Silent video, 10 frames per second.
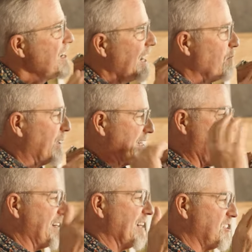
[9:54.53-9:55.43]
And what
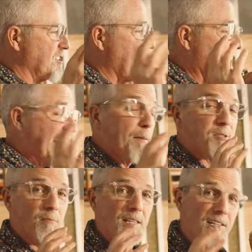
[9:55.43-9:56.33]
that does is that helps
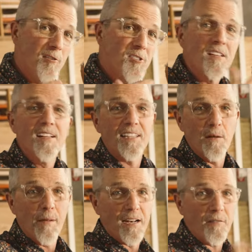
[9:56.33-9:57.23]
to reduce the
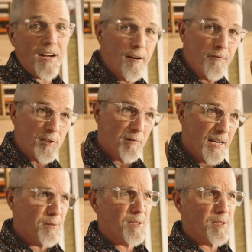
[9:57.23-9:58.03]
amount of air infiltration,